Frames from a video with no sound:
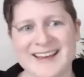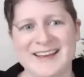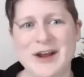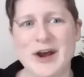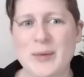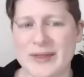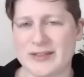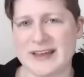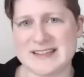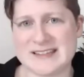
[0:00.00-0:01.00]
whether
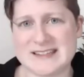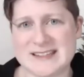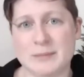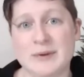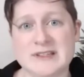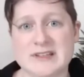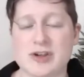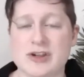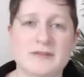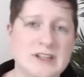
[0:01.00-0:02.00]
that's as simple as a
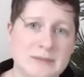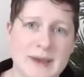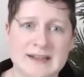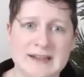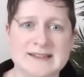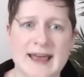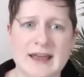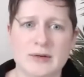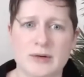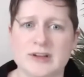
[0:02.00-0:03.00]
shift in
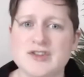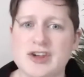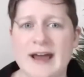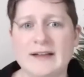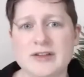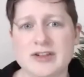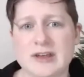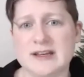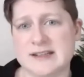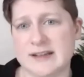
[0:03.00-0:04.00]
mindset or as
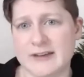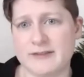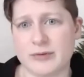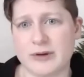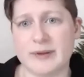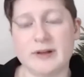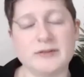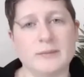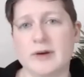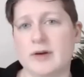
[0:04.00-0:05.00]
challenging as a life rebuilt
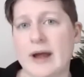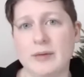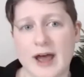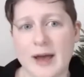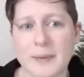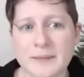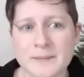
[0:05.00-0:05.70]
from the ground up.